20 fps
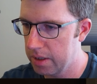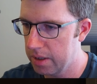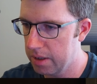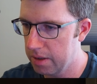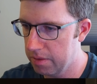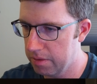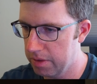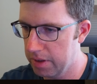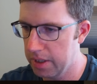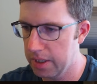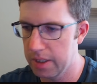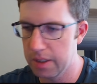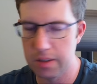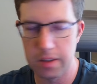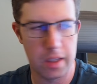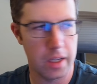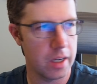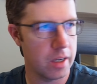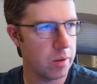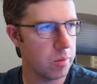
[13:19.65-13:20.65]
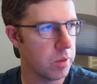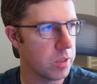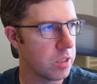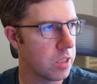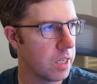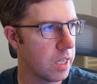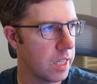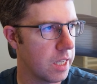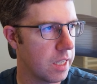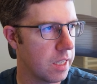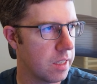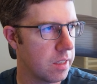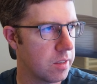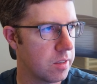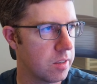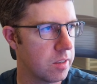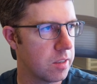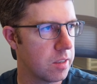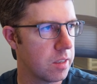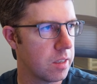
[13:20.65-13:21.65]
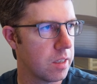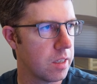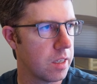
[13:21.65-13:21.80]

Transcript: config is there, which it is.